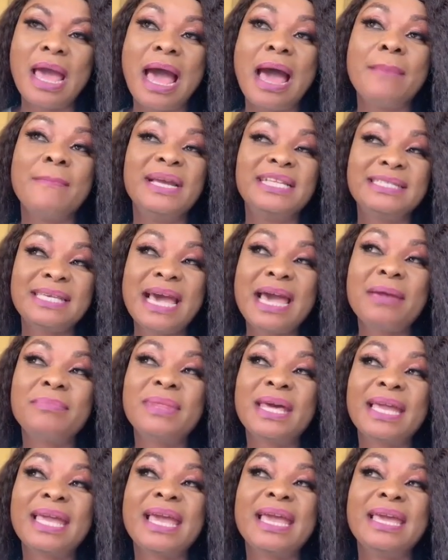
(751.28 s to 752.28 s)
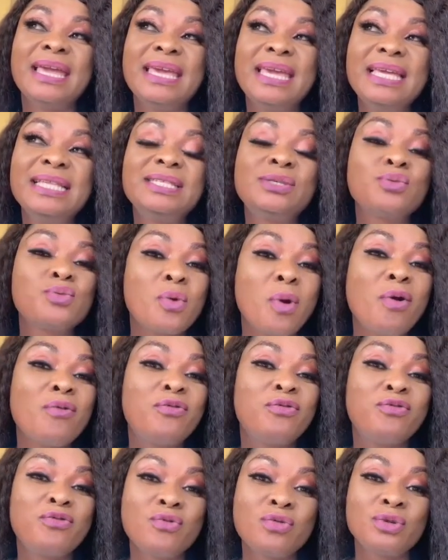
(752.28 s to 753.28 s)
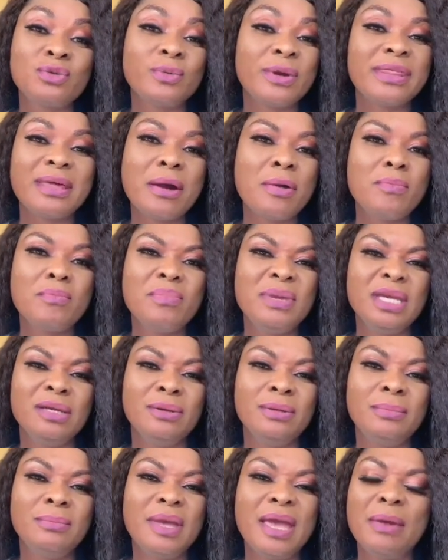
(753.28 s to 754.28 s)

I'm a type that can eat raw food without meal,